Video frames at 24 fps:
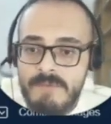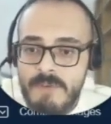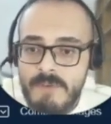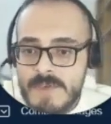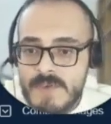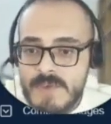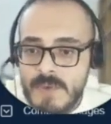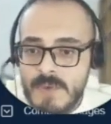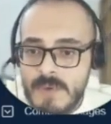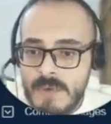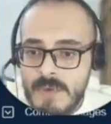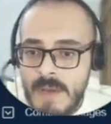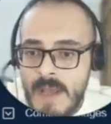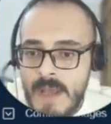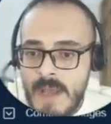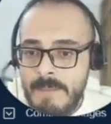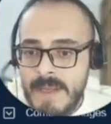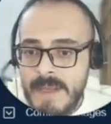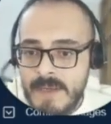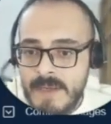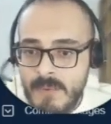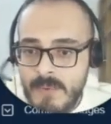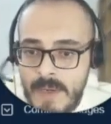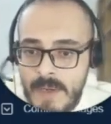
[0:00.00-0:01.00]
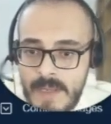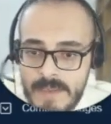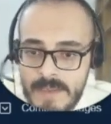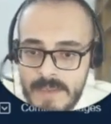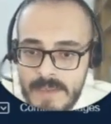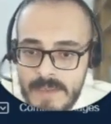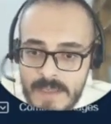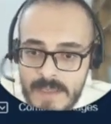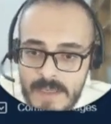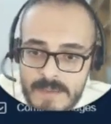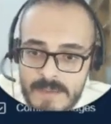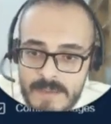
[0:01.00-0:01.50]
You can publish it to
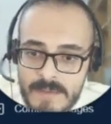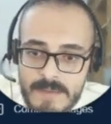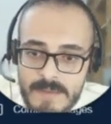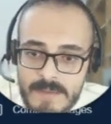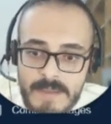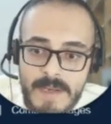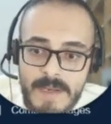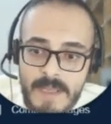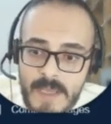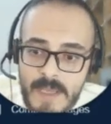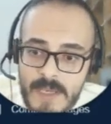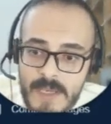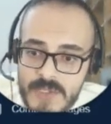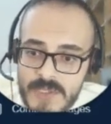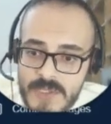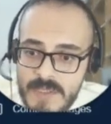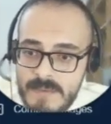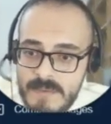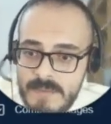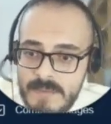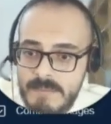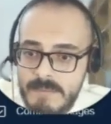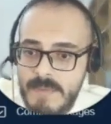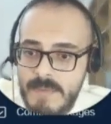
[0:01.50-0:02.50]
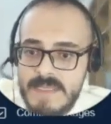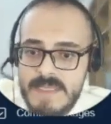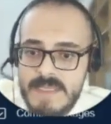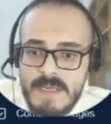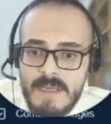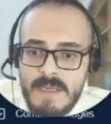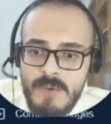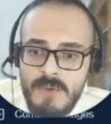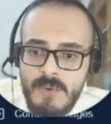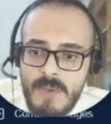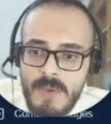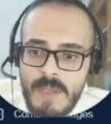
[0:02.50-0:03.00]
WordPress or you
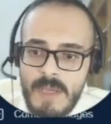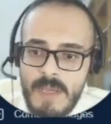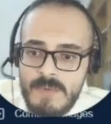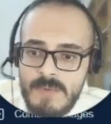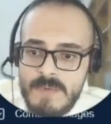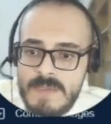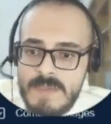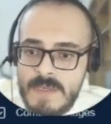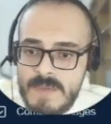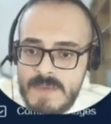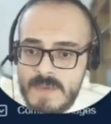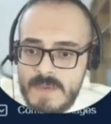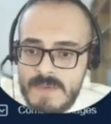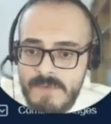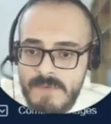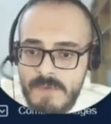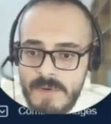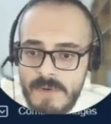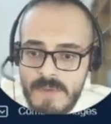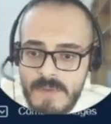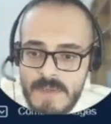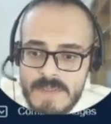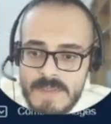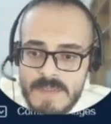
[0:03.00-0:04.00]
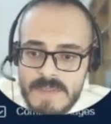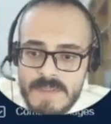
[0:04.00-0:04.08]
can schedule it.